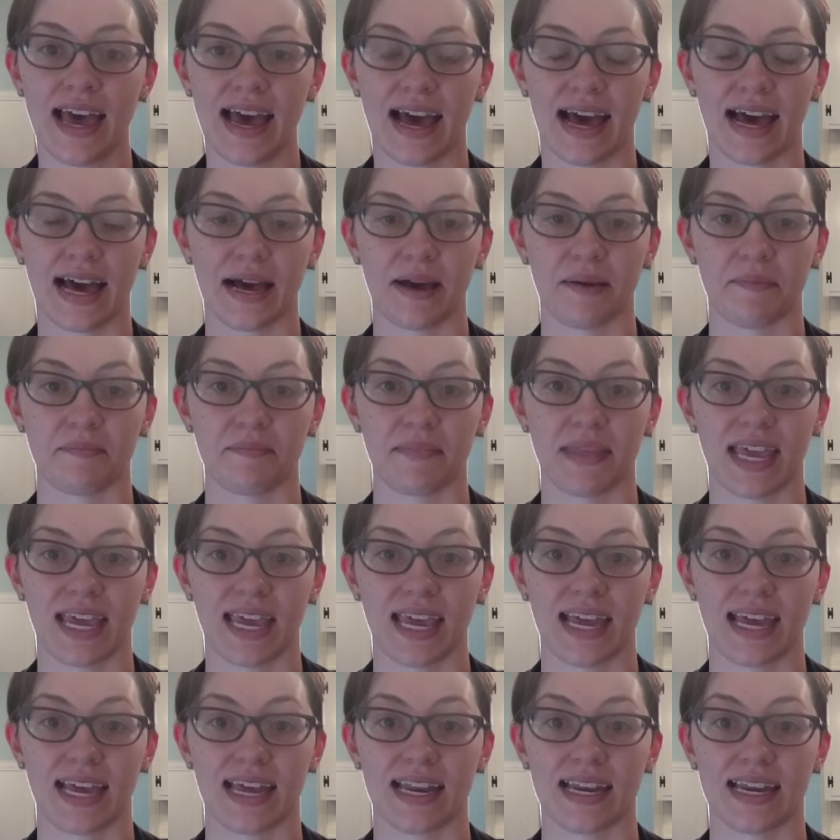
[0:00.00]

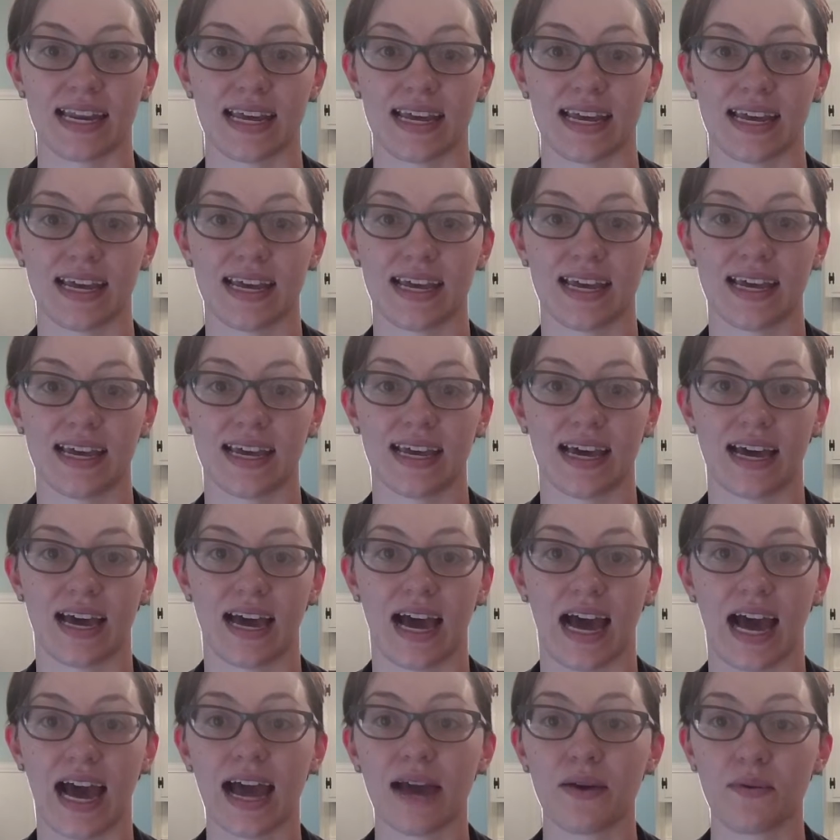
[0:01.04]
And
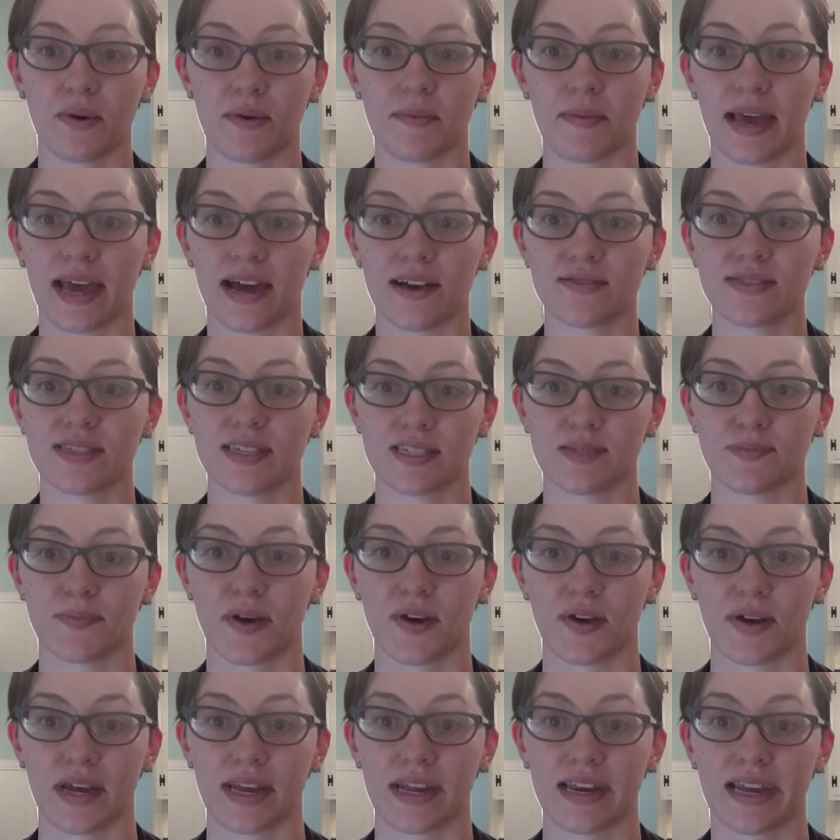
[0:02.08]
I want my house to
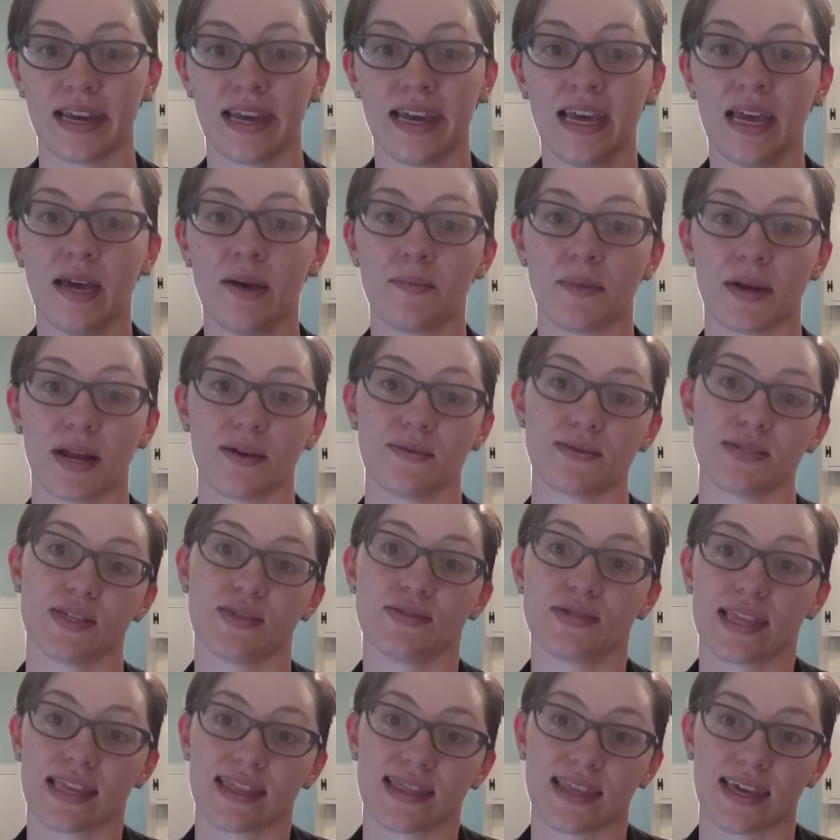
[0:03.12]
smell good, but I was
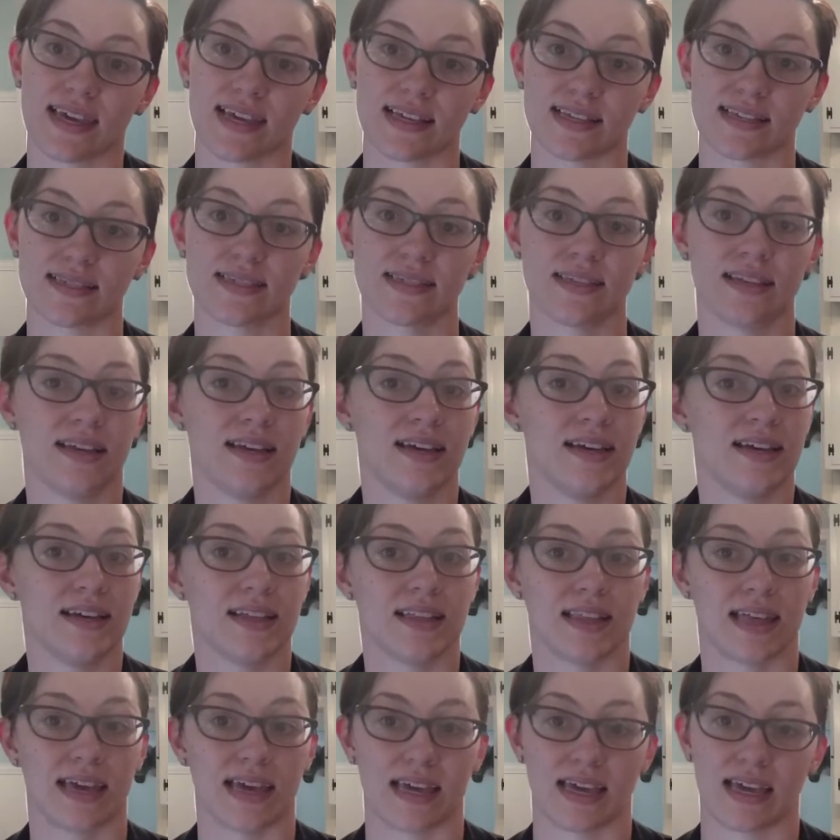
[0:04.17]
using things
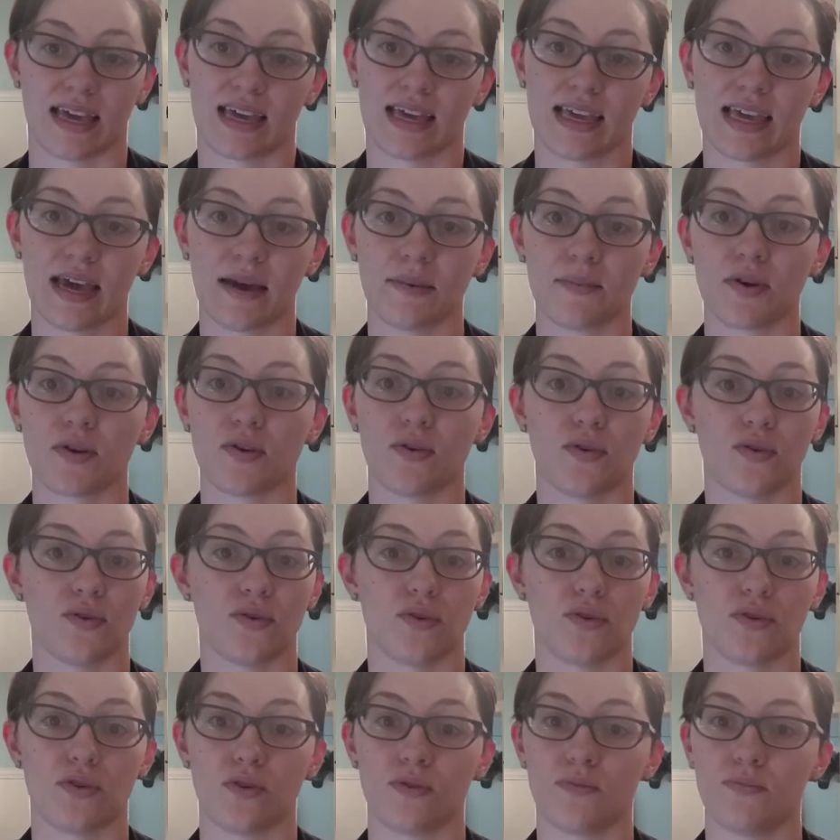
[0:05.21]
like
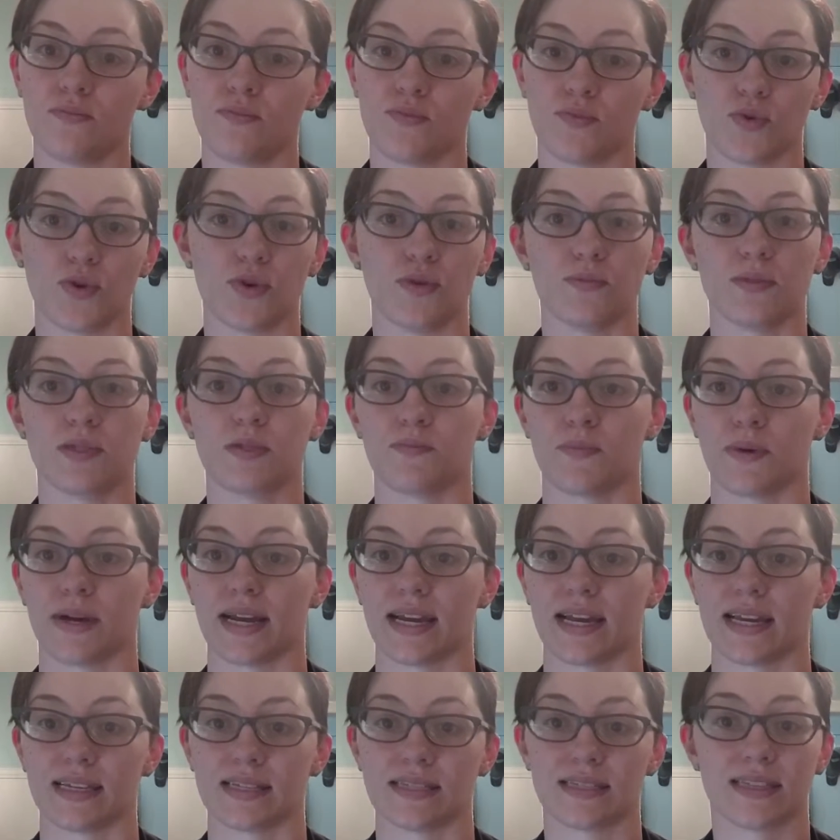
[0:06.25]
chemical room
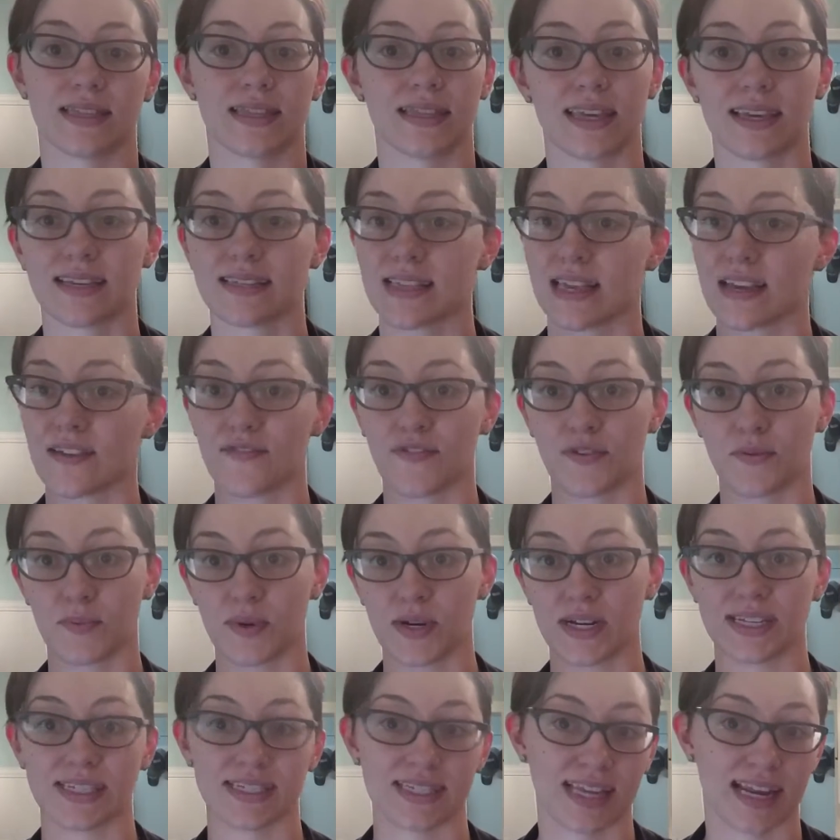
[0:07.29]
sprays, things like
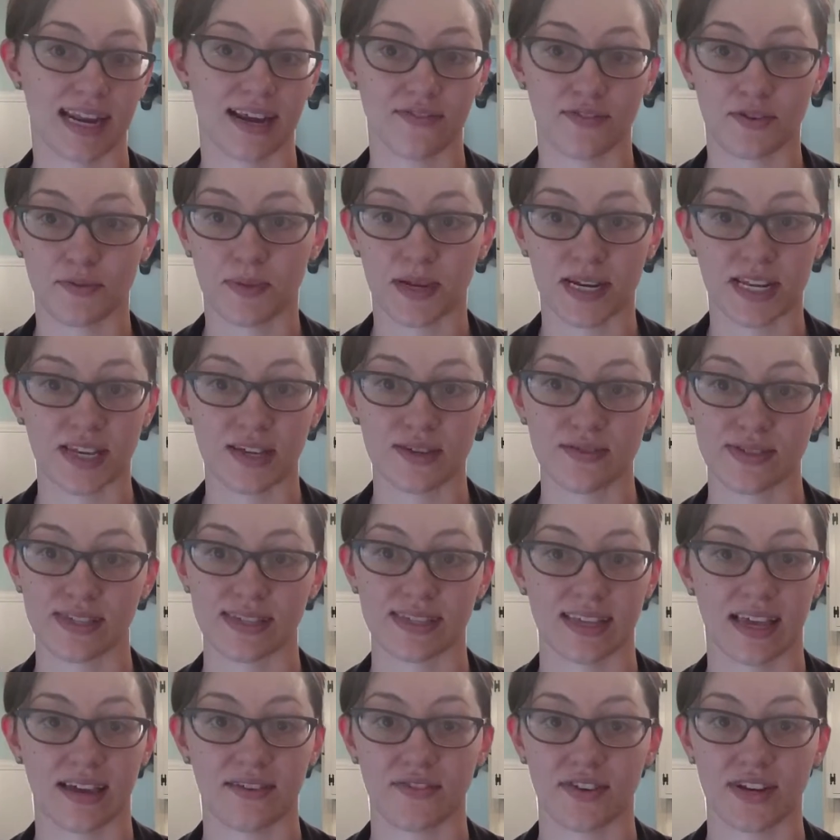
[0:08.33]
Febreze that everybody
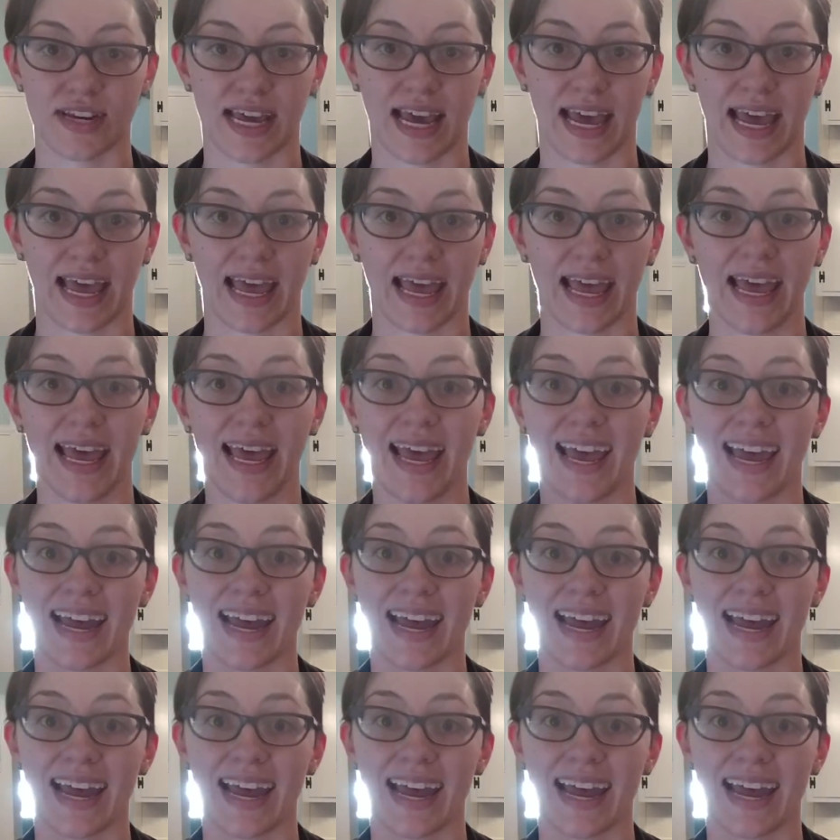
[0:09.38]
uses every day.